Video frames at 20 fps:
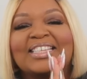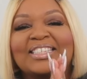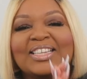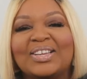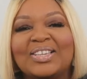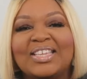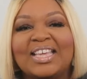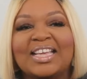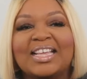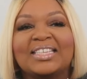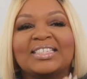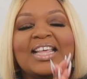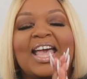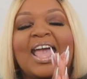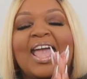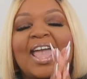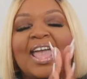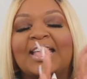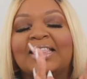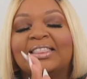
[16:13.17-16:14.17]
So yes,
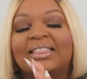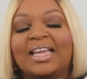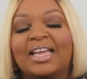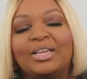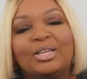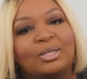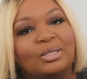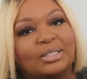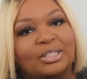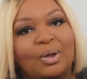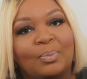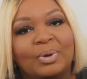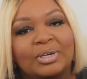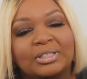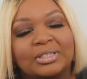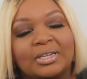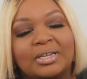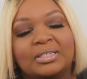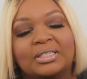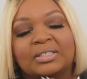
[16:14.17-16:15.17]
and thank you so
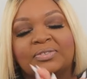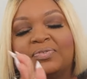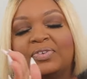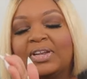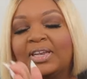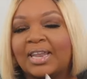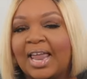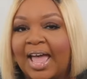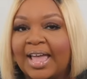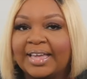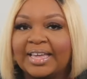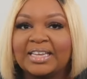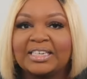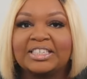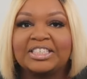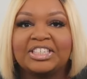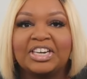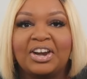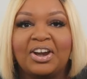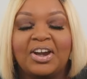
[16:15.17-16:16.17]
much, cousins, for
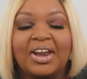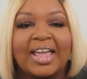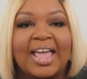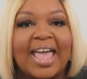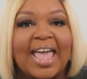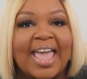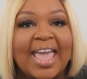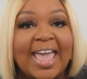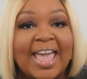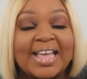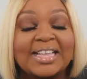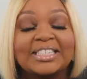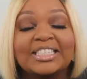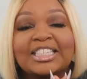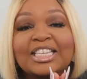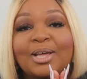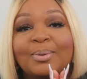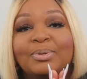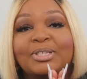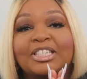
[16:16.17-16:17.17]
liking, sharing, and
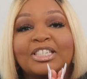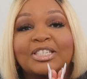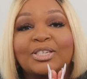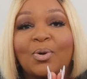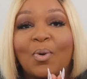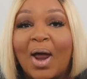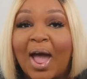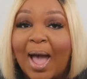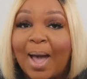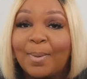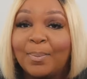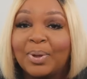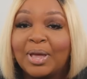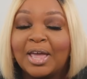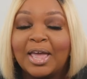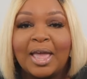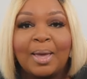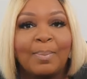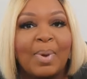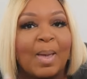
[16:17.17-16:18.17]

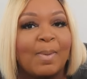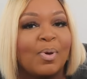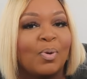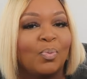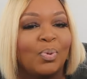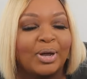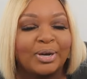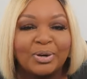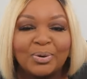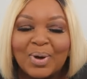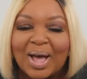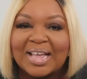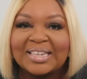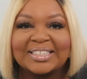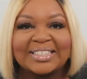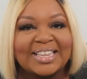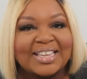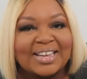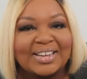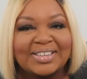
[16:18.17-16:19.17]
subscribing. And baby, what do I
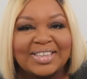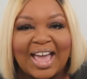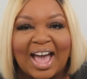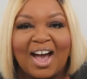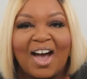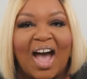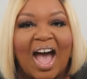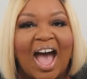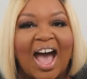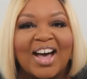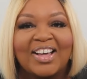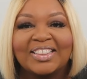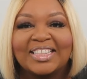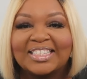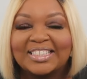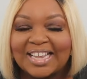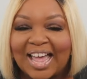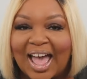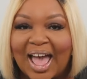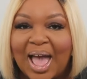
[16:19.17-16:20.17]
tell y'all all
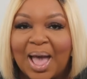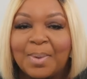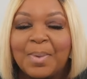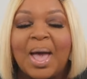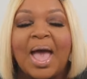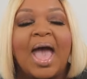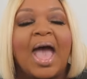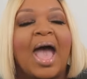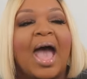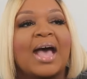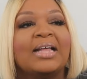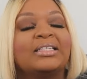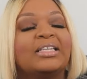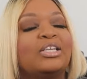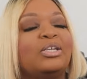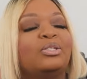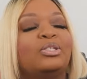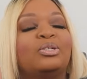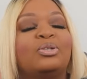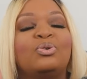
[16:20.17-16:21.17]
the time? I
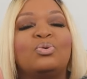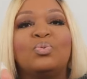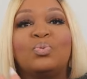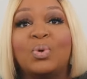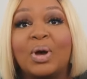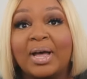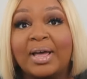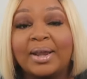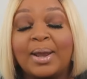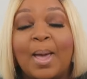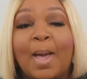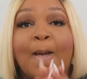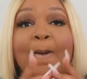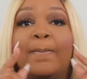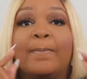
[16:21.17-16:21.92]
tell you to do what?